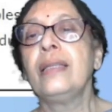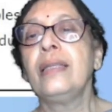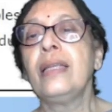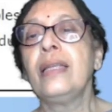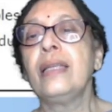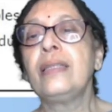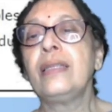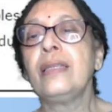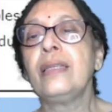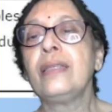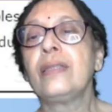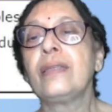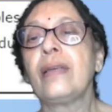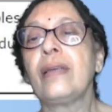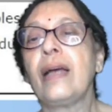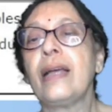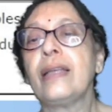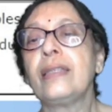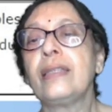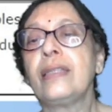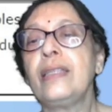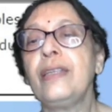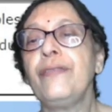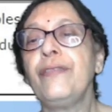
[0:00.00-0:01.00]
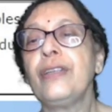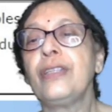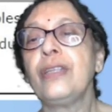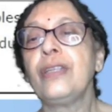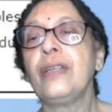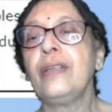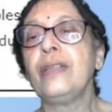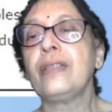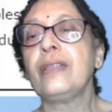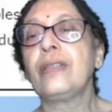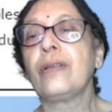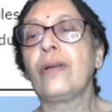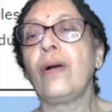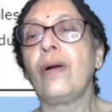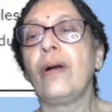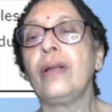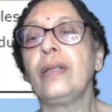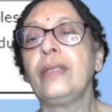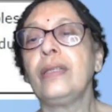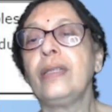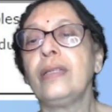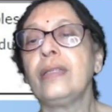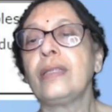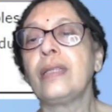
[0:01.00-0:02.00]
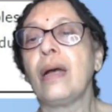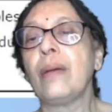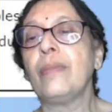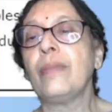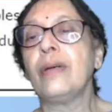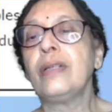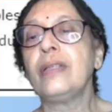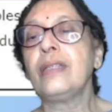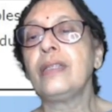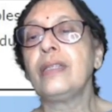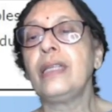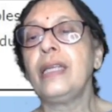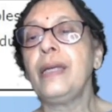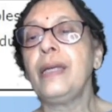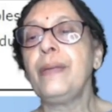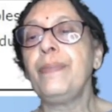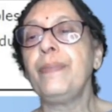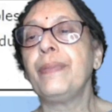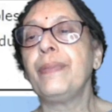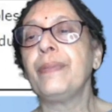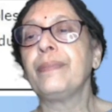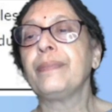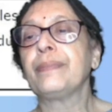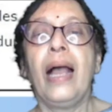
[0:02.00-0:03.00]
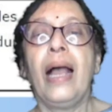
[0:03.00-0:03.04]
This is estivation is called the summer sleep,